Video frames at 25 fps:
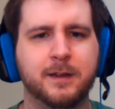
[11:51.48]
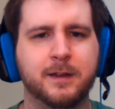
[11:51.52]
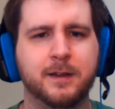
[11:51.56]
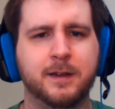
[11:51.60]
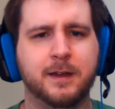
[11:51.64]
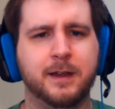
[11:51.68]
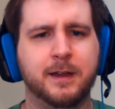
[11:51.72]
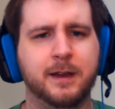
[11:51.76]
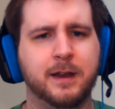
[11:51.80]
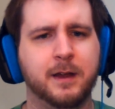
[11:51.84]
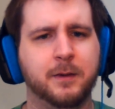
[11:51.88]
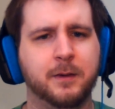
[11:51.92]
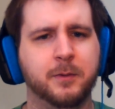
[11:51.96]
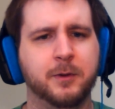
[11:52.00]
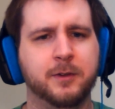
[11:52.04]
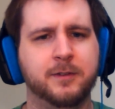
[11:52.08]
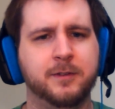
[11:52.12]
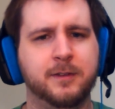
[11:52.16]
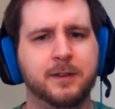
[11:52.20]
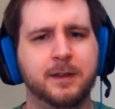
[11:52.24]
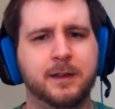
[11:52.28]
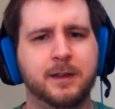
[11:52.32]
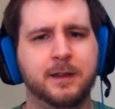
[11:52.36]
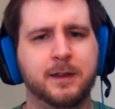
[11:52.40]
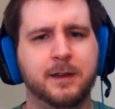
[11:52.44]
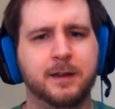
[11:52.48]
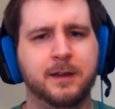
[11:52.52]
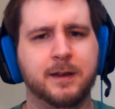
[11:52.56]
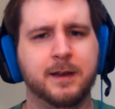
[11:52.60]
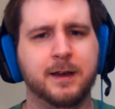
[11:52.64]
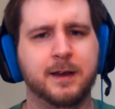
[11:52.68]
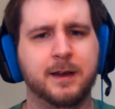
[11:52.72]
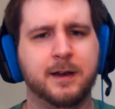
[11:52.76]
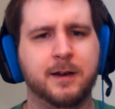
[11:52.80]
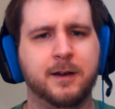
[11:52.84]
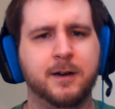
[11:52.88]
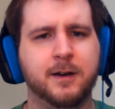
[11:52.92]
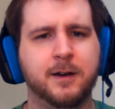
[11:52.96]
And now we're seeing
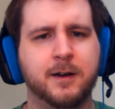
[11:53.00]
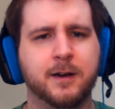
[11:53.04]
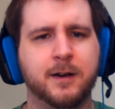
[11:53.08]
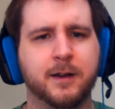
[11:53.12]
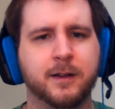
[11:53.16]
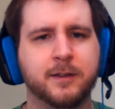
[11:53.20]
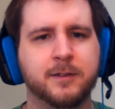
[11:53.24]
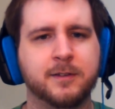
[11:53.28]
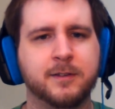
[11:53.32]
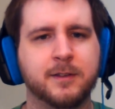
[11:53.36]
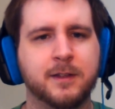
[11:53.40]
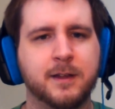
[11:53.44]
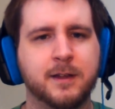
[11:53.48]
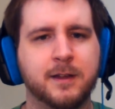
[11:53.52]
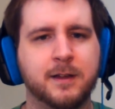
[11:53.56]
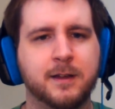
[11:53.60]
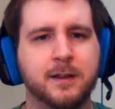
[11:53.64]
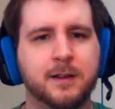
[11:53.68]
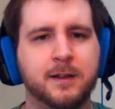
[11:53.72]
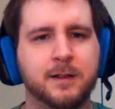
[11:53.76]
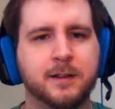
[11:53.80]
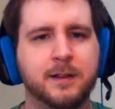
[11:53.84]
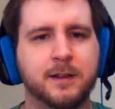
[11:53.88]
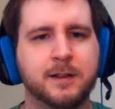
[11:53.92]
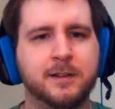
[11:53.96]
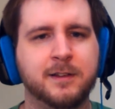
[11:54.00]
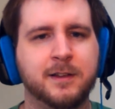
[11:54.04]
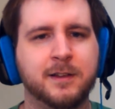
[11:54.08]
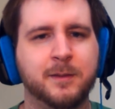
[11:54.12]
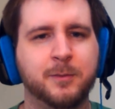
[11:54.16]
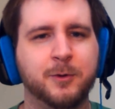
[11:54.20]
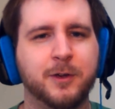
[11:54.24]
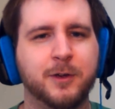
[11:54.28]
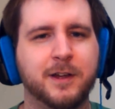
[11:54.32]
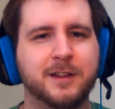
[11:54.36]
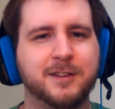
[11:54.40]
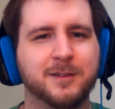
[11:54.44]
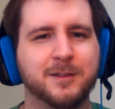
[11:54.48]
Hawks. Let's
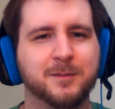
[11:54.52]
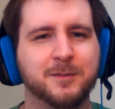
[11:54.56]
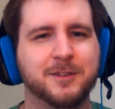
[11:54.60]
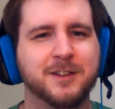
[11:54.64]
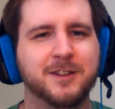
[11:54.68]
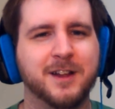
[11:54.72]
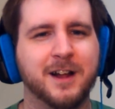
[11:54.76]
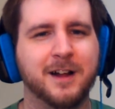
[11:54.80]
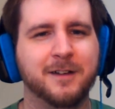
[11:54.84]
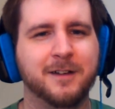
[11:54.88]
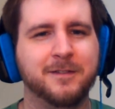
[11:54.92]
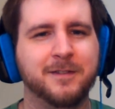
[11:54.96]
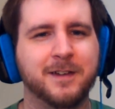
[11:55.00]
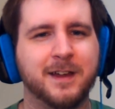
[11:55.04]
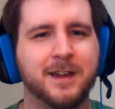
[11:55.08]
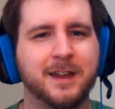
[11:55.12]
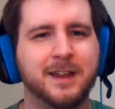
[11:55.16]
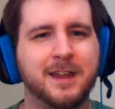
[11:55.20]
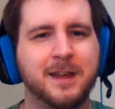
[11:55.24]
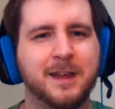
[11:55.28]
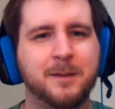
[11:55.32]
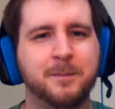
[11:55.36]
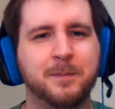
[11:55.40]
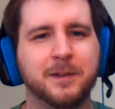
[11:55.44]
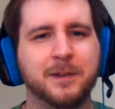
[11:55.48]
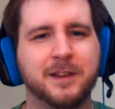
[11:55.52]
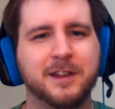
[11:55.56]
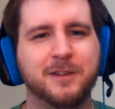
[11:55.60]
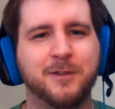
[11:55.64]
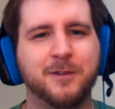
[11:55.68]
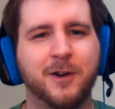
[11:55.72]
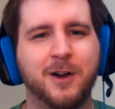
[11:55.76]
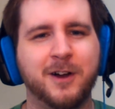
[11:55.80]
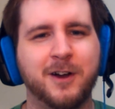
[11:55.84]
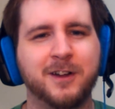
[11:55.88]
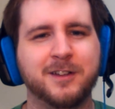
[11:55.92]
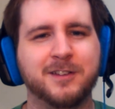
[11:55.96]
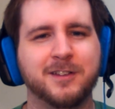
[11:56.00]
liberate some stuff. I can't believe
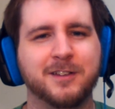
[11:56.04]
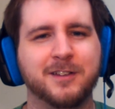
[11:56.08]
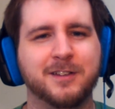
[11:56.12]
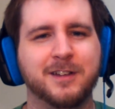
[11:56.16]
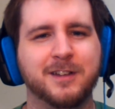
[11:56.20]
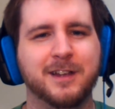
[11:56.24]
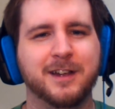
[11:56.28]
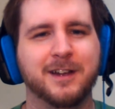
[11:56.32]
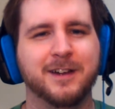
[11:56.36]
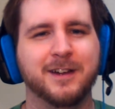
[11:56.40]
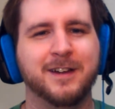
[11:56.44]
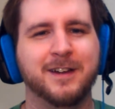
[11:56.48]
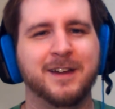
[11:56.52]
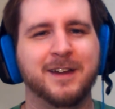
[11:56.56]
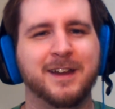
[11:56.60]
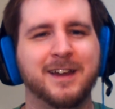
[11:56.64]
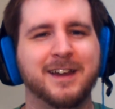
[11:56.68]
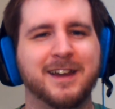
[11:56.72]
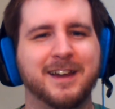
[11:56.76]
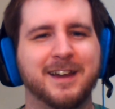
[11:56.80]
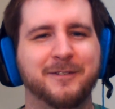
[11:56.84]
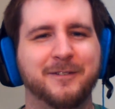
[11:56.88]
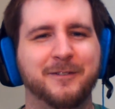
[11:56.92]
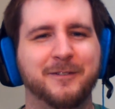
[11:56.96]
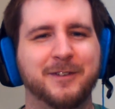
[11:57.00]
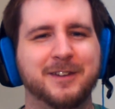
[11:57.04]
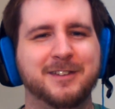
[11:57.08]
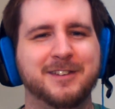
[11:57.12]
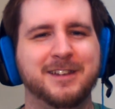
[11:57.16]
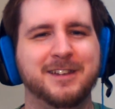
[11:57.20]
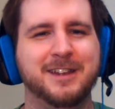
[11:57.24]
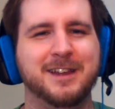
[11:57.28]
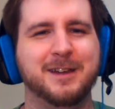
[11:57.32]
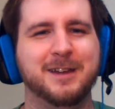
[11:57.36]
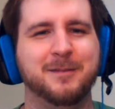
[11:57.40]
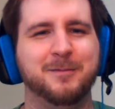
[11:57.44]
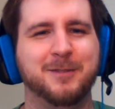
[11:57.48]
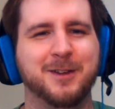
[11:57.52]
Hawks is here. And we see
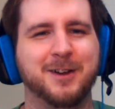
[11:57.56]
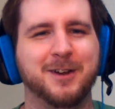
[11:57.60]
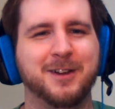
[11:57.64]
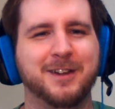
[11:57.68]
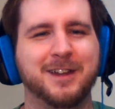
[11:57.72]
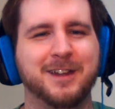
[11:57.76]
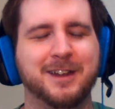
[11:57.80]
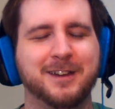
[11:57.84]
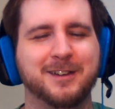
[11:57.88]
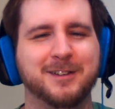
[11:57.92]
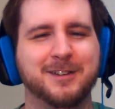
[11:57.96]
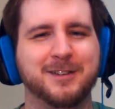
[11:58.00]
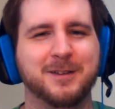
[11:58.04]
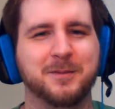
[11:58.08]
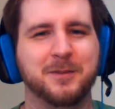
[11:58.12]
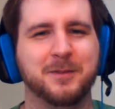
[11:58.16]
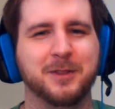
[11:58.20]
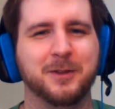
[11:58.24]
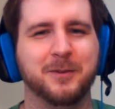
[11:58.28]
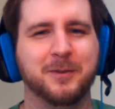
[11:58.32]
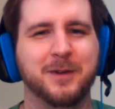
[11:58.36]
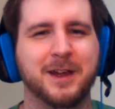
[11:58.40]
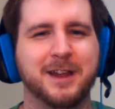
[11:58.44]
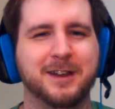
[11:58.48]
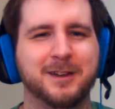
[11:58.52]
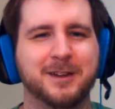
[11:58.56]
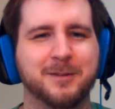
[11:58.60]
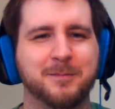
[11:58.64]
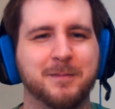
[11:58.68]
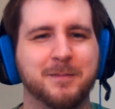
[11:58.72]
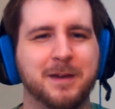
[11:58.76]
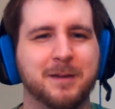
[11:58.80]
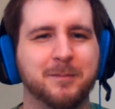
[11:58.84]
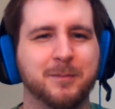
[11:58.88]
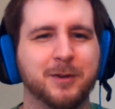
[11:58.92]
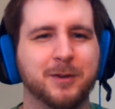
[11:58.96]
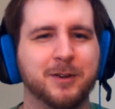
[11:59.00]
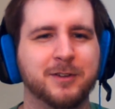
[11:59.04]
him talking to some of the random
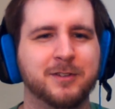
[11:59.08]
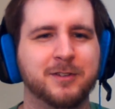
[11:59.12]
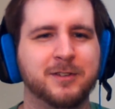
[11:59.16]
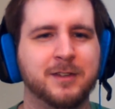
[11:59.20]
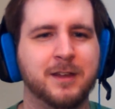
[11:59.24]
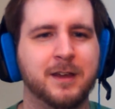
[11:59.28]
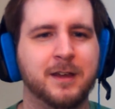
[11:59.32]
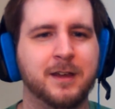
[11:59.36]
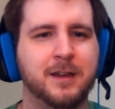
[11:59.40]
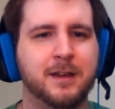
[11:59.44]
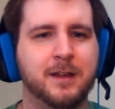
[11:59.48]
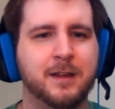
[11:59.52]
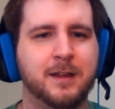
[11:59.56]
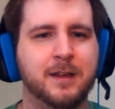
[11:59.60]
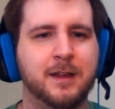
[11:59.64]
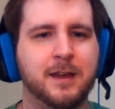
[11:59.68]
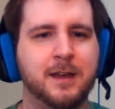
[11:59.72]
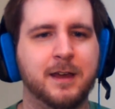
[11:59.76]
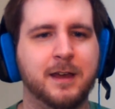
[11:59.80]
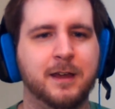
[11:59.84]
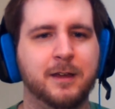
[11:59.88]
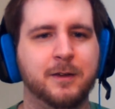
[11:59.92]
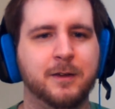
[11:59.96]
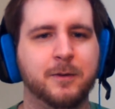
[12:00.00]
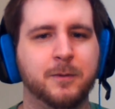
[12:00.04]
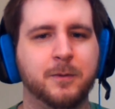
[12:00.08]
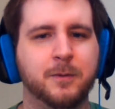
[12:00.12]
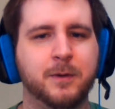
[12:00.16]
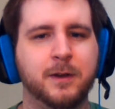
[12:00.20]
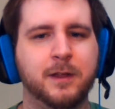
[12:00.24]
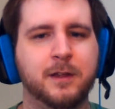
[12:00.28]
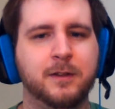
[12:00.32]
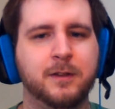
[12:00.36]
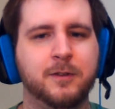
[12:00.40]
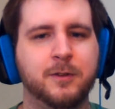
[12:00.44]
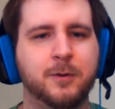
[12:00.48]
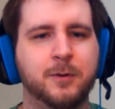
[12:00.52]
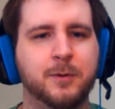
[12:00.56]
members. Hey, what are
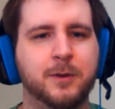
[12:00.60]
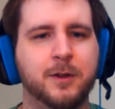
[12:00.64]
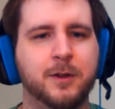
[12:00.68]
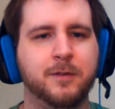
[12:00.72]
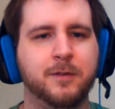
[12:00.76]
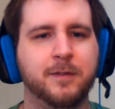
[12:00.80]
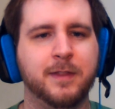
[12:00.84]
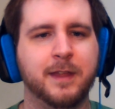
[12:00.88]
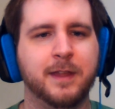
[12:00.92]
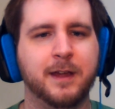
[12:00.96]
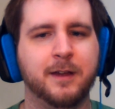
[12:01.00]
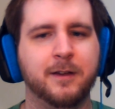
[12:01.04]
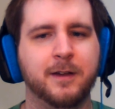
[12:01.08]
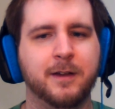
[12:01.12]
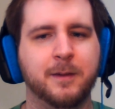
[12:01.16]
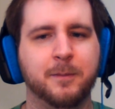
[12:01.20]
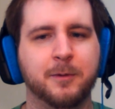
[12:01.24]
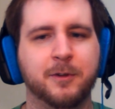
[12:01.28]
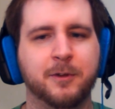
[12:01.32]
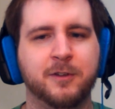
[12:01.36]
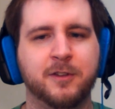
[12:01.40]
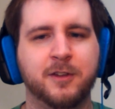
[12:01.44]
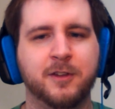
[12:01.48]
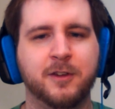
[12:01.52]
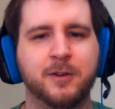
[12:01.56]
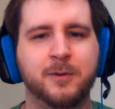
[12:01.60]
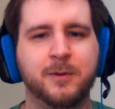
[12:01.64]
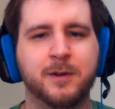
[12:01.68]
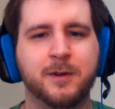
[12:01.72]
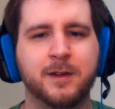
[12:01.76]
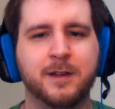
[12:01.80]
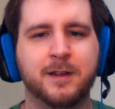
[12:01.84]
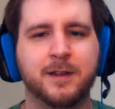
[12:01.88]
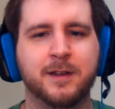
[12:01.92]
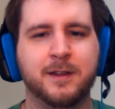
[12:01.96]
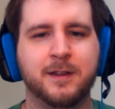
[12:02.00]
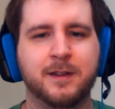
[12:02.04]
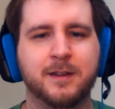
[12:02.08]
you doing there, number two? You
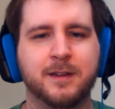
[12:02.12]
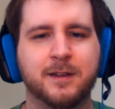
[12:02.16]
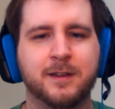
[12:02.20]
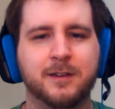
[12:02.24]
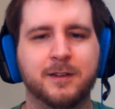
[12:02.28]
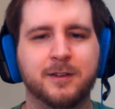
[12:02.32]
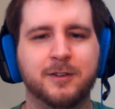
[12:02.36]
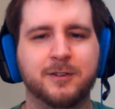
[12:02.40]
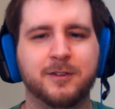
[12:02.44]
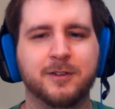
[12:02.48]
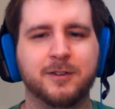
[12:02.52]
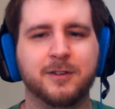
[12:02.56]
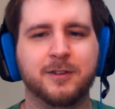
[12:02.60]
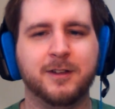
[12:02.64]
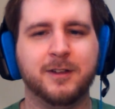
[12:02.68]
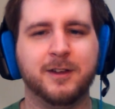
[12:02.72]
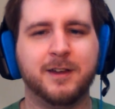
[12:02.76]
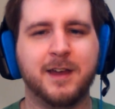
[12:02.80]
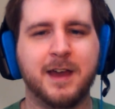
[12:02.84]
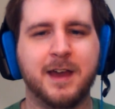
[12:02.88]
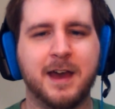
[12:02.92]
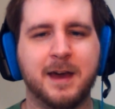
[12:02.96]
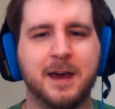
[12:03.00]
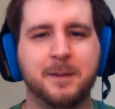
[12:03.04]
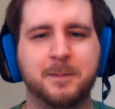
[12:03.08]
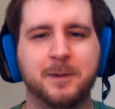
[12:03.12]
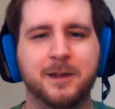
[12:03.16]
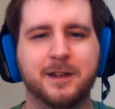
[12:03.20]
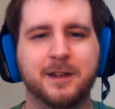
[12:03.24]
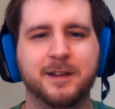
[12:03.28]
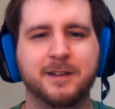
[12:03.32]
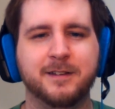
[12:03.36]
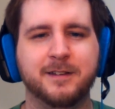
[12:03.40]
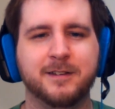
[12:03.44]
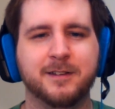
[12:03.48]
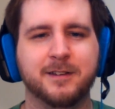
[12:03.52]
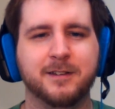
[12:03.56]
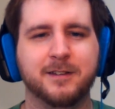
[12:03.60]
sure look happy,
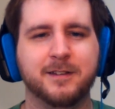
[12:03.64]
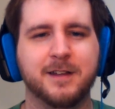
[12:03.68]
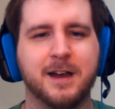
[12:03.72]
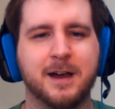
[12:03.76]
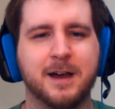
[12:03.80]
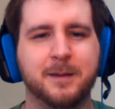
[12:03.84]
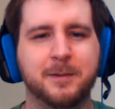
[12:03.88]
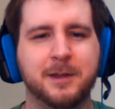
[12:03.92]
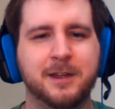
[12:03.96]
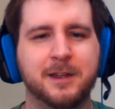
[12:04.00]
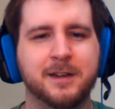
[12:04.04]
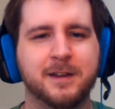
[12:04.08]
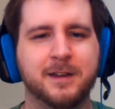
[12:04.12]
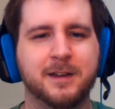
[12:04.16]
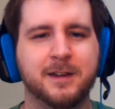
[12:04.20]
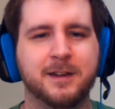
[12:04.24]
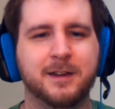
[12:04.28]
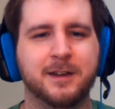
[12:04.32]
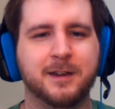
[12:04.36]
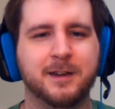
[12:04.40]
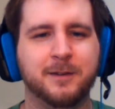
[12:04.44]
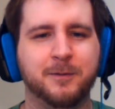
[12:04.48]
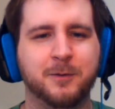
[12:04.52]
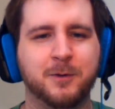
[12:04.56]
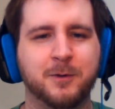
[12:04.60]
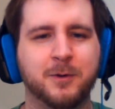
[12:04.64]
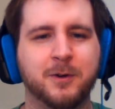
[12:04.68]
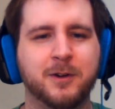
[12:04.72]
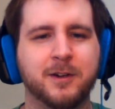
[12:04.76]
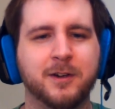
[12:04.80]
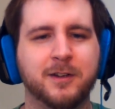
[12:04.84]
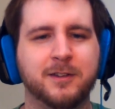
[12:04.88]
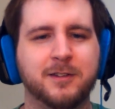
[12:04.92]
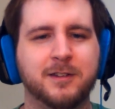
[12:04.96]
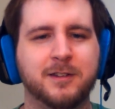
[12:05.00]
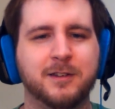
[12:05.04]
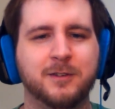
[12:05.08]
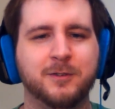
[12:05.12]
says Dobby. Of
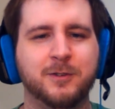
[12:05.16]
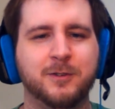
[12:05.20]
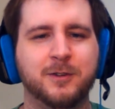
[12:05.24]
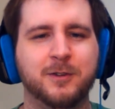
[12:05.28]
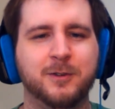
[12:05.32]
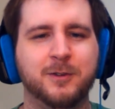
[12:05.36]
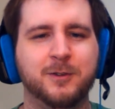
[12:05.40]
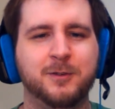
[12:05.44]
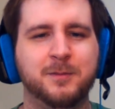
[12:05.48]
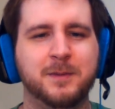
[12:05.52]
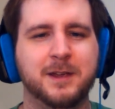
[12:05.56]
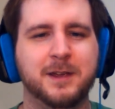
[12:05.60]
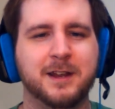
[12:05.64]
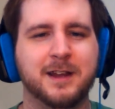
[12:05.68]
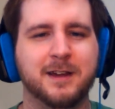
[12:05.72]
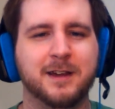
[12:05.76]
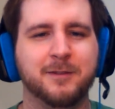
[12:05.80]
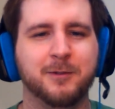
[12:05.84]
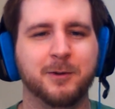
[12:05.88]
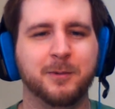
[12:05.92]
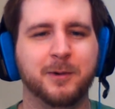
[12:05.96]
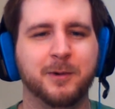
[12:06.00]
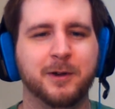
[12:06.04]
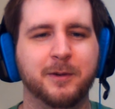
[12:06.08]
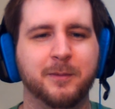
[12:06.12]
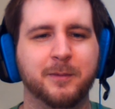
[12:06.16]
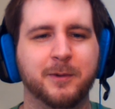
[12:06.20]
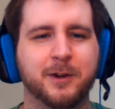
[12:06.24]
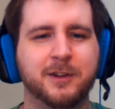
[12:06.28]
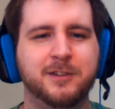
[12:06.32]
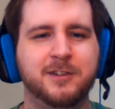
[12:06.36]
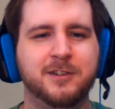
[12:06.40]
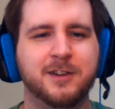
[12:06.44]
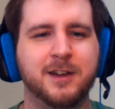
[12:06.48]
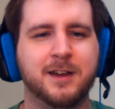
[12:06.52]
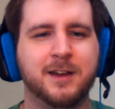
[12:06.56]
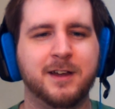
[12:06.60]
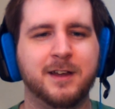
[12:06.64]
course, introduce me to everyone,
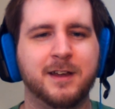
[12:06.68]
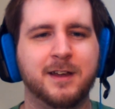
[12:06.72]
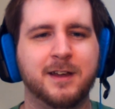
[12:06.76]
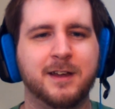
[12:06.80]
would ya?